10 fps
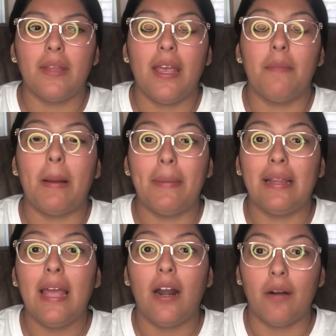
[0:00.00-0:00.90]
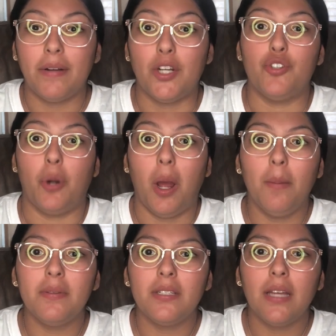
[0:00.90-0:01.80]
and my belly had already
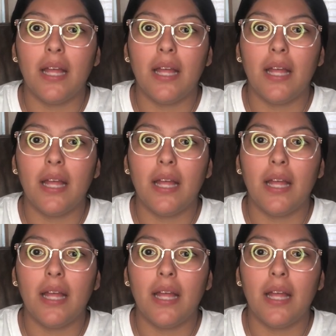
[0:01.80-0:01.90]
dropped.